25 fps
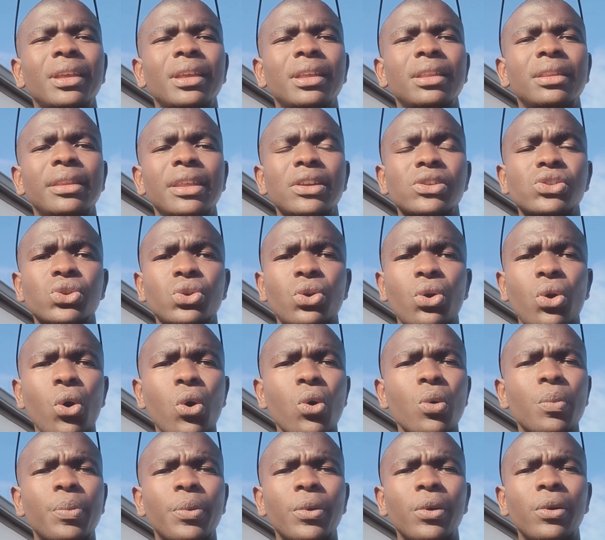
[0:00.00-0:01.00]
the
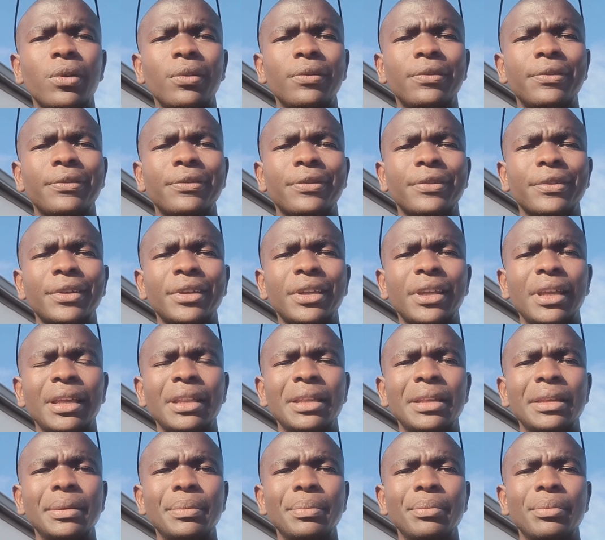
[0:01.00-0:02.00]
scope of
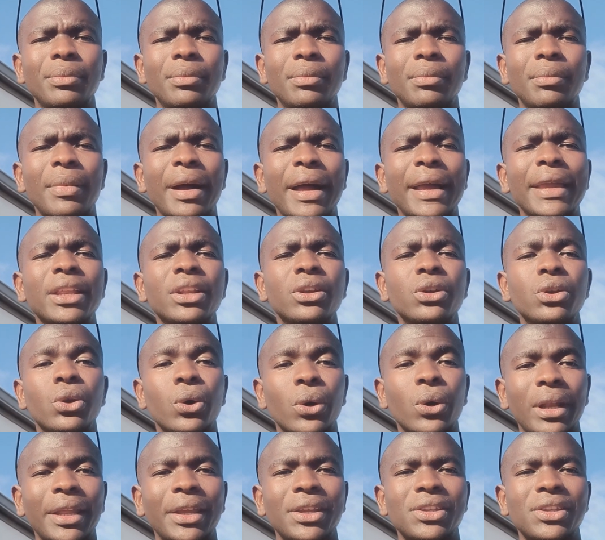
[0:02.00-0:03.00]
my
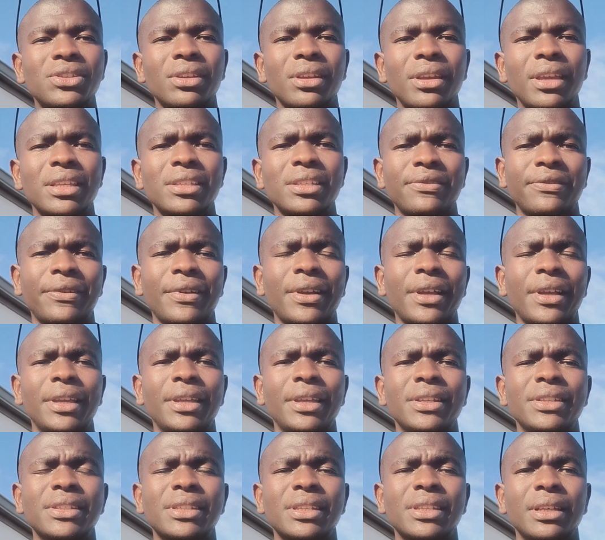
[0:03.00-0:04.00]
knowledge as far
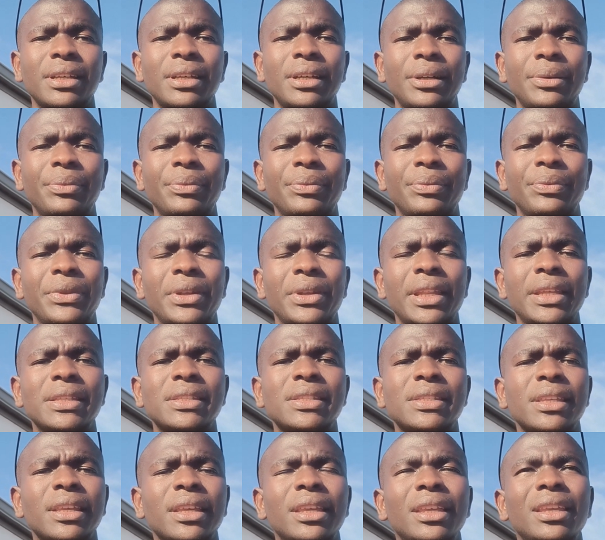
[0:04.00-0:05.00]
as
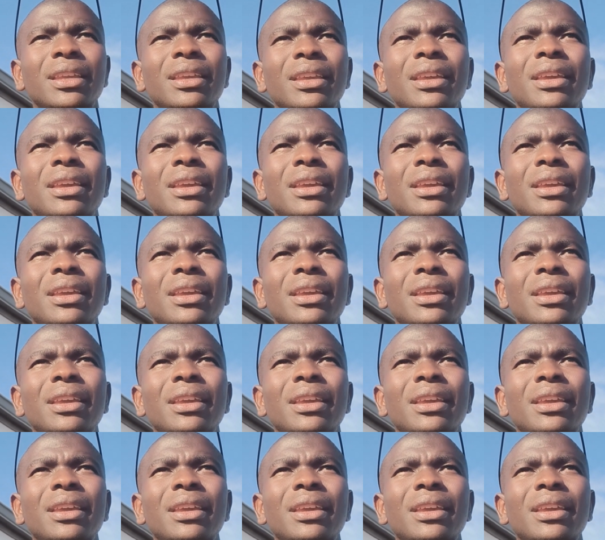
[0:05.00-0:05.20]
let's say